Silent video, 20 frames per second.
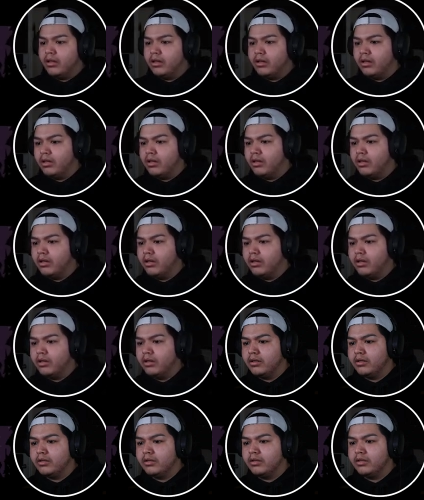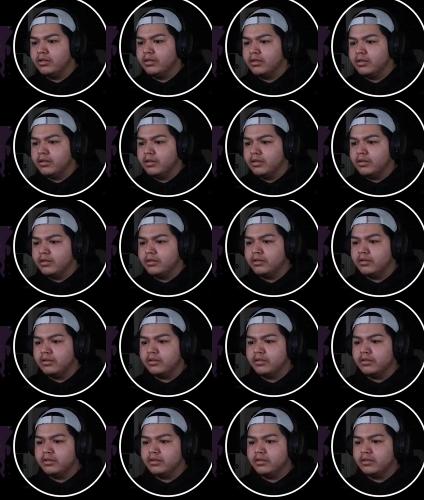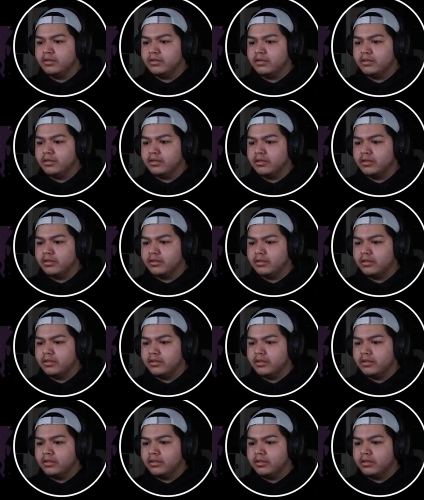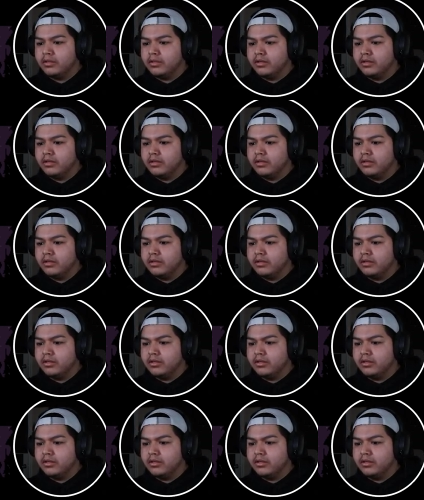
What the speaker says: No one is speaking in this clip.